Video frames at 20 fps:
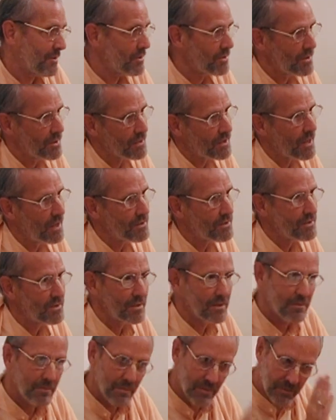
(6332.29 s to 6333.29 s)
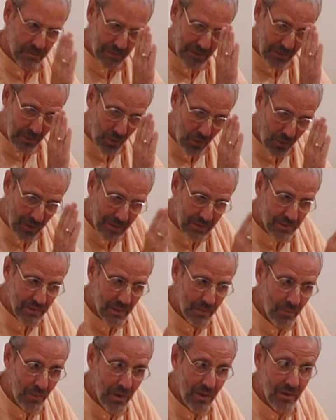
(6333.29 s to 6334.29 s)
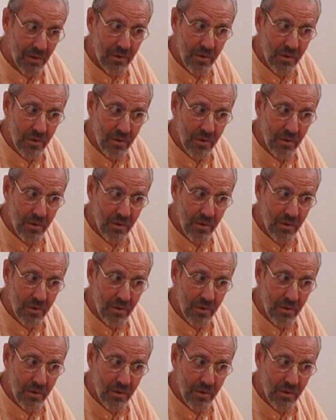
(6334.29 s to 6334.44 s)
Krishna consciousness must be going somewhere